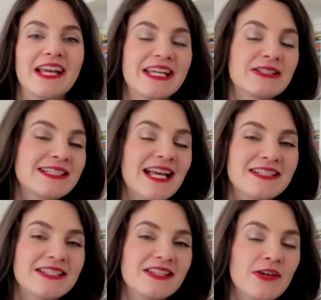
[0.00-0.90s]
it
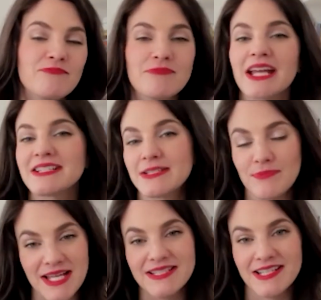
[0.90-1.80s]
sends a mixed
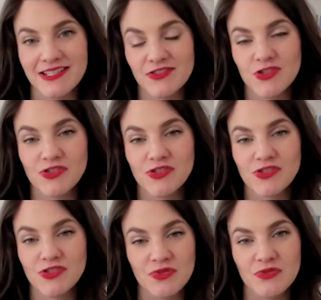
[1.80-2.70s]
message
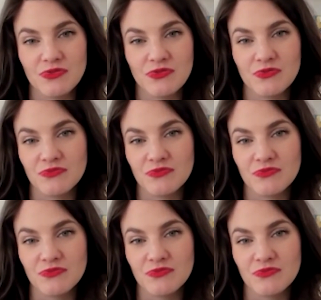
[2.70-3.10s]
to